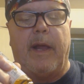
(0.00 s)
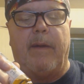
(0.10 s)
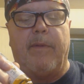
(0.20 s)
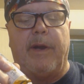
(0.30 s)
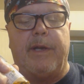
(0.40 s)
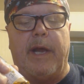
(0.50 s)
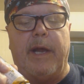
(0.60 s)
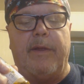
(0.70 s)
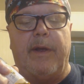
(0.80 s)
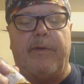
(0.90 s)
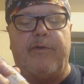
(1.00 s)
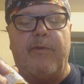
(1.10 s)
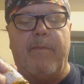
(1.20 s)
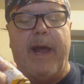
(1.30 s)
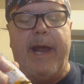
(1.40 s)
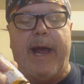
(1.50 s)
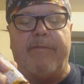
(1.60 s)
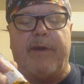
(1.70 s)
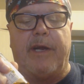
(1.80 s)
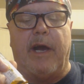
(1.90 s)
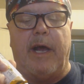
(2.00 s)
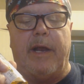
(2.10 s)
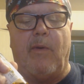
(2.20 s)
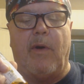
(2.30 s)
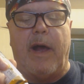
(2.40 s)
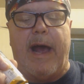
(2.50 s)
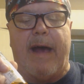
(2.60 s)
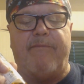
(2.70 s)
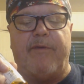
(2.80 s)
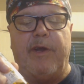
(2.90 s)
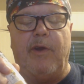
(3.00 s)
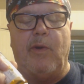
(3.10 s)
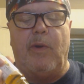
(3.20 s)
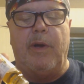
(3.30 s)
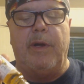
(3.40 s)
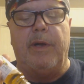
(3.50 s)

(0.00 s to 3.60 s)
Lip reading: And I'm going to tell you this: you may have to cut after you